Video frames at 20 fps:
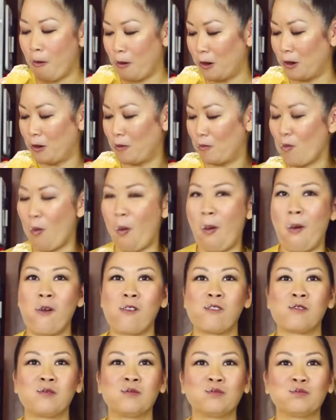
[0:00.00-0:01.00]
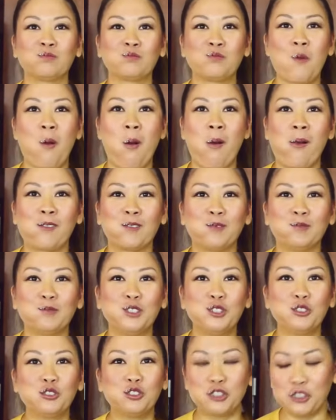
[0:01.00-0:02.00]
Oh,
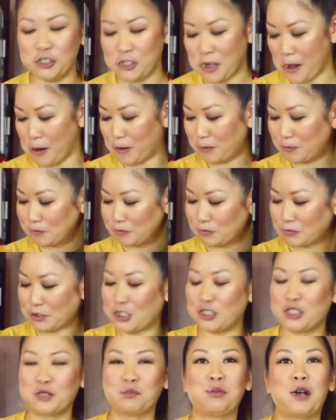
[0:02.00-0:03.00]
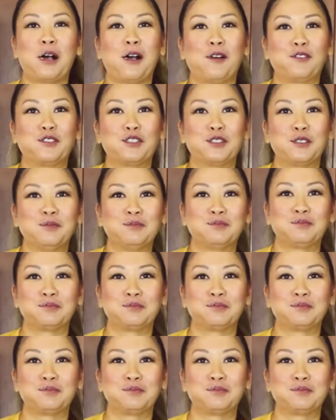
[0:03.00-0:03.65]
did you see that? I just puffed.